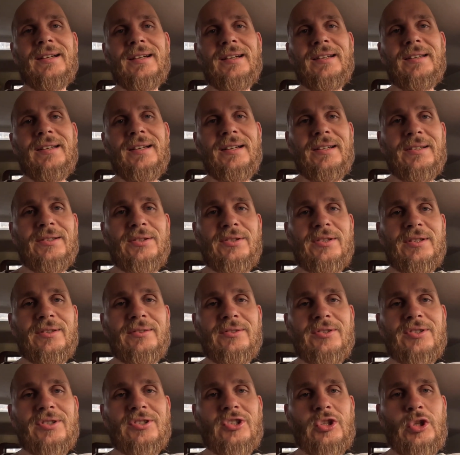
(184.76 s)
yeah, you
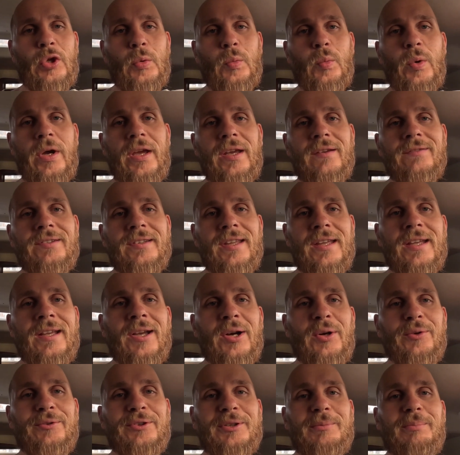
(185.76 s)
know, just the waves take
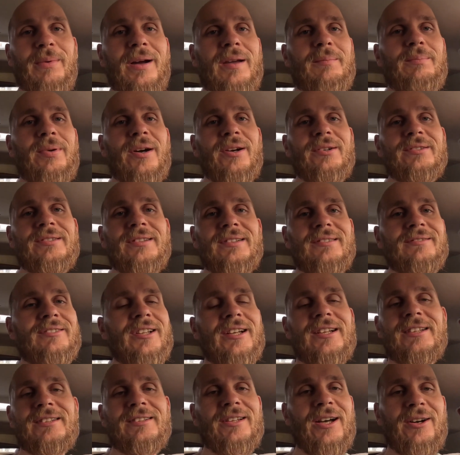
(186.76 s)
over my boat. I'm
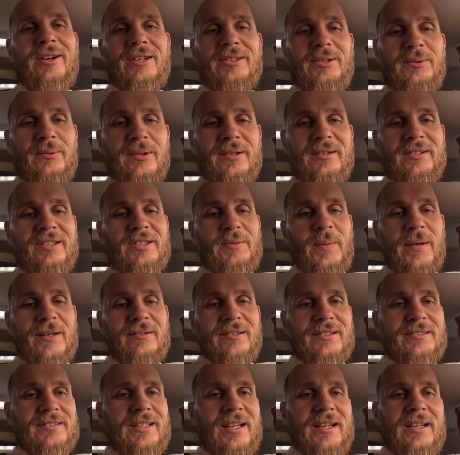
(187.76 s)
like, no, I don't want to
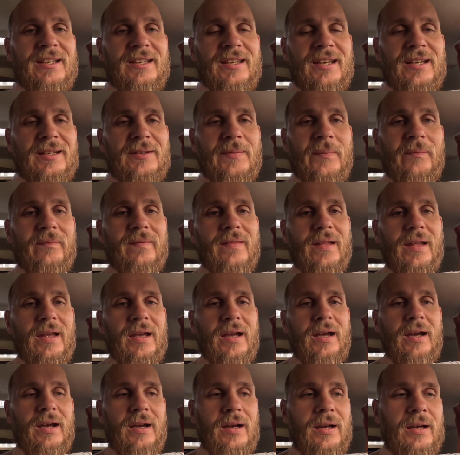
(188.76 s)
experience that again.
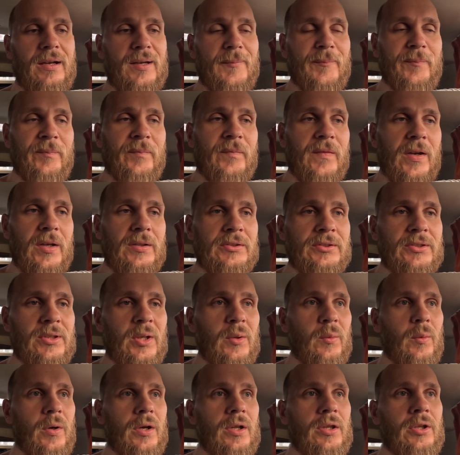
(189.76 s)

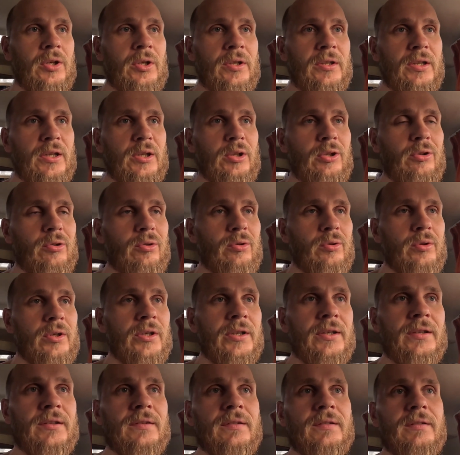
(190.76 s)
Also, what I looked into
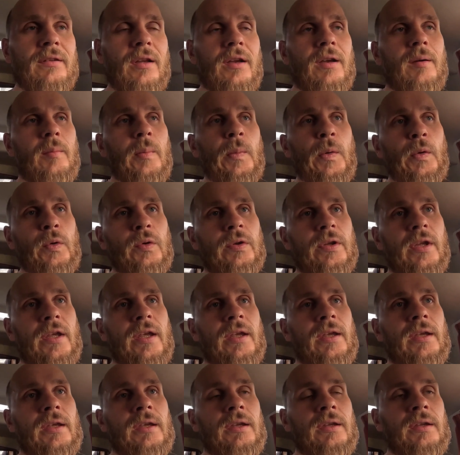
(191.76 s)
is put
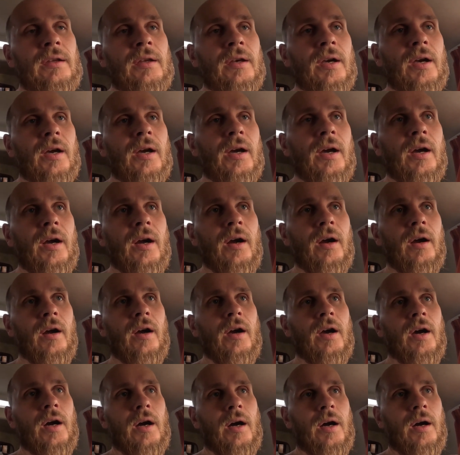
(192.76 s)
a,
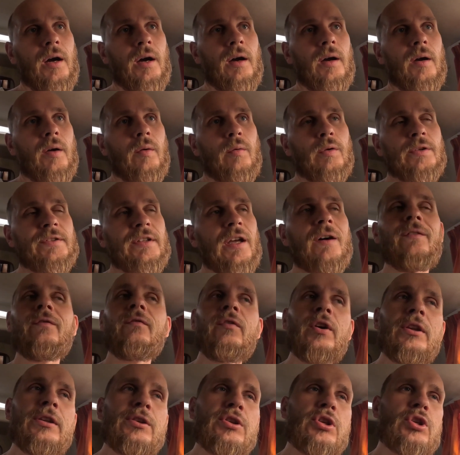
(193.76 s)
what's that,
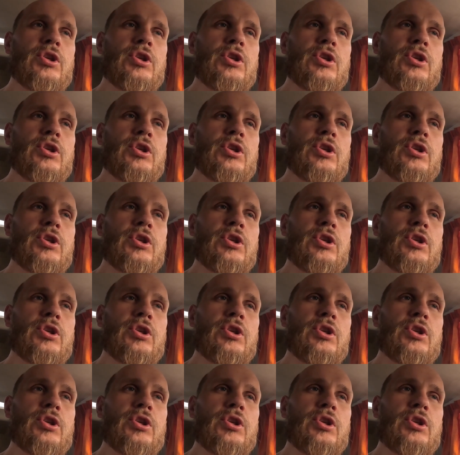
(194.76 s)
feather